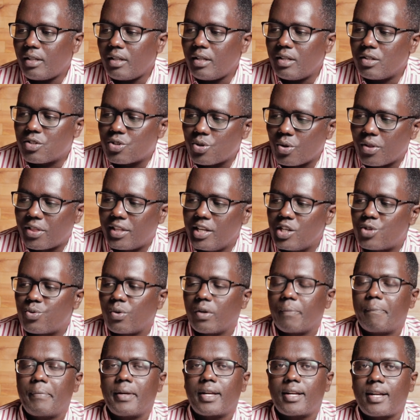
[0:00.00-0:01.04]
So this
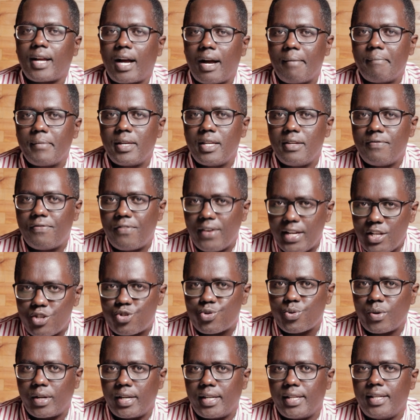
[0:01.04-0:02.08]
would become
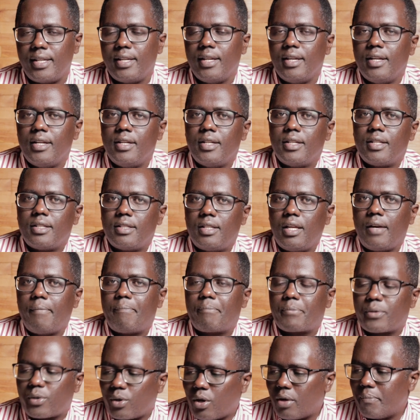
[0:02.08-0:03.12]
eventually the
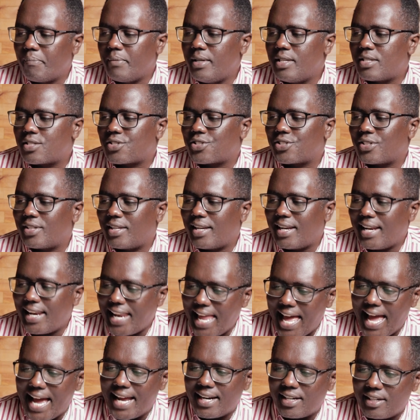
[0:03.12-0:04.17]
promised
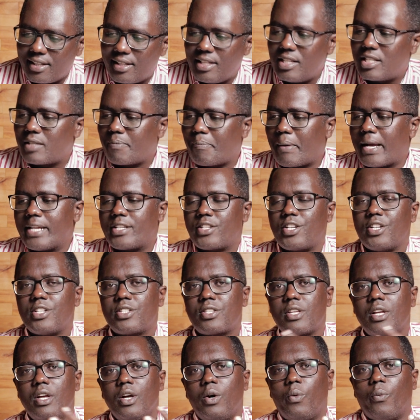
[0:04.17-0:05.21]
land. This
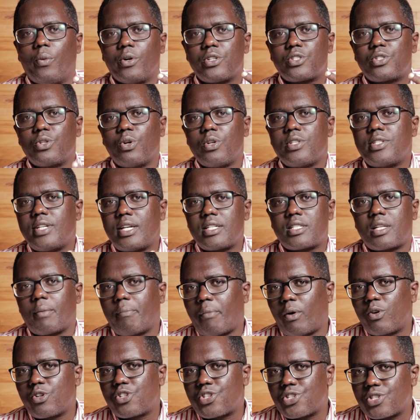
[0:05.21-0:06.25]
purchase was not just
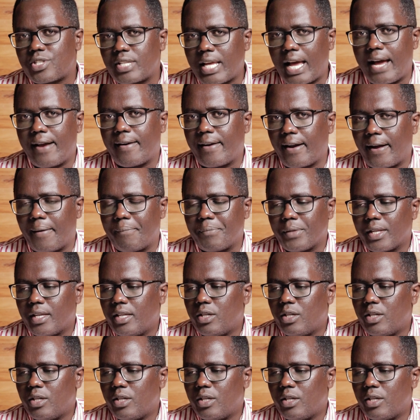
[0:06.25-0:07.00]
about Sarah.